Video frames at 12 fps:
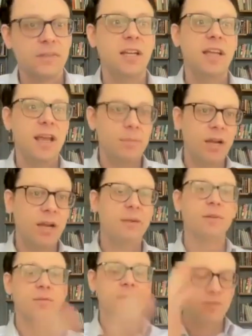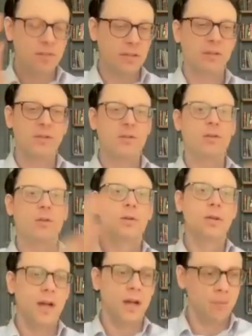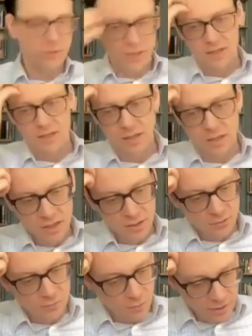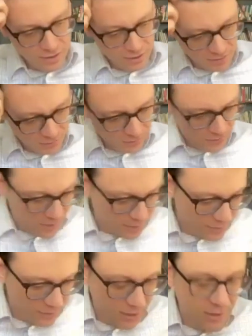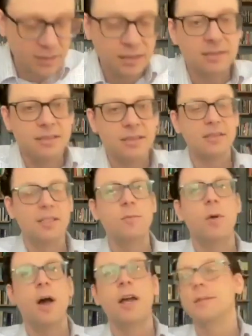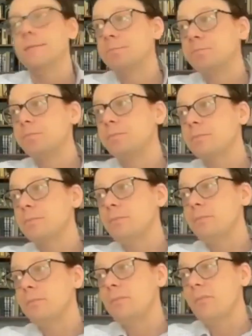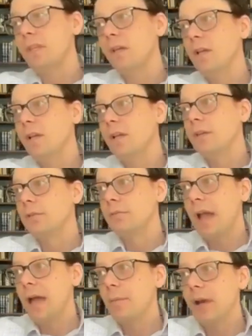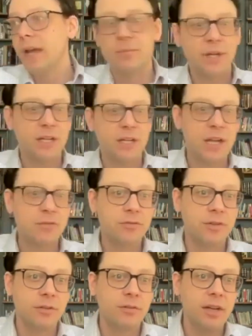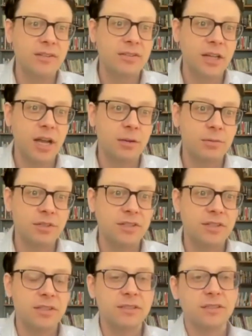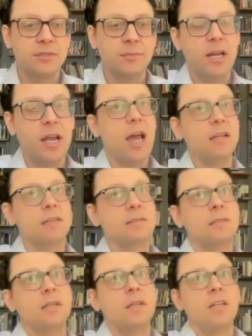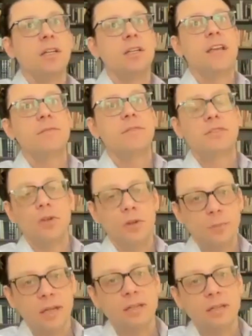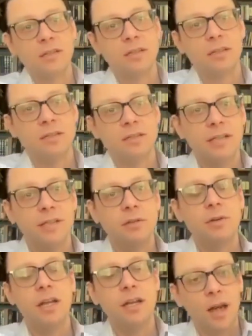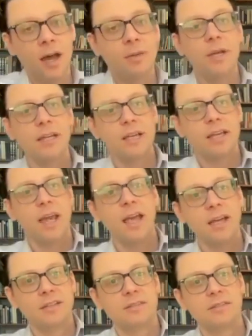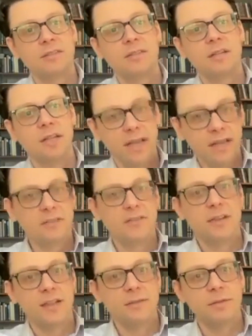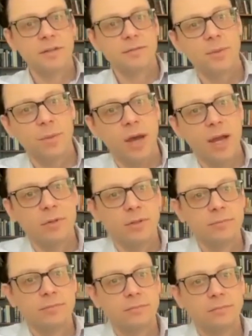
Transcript: And Abraham knows there's a whole complicated story. And in fact, in 1861, the rabbi of B'nai Jeshurun, the great synagogue which still exists in Manhattan, gave a sermon saying you cannot make a case against slavery from the Bible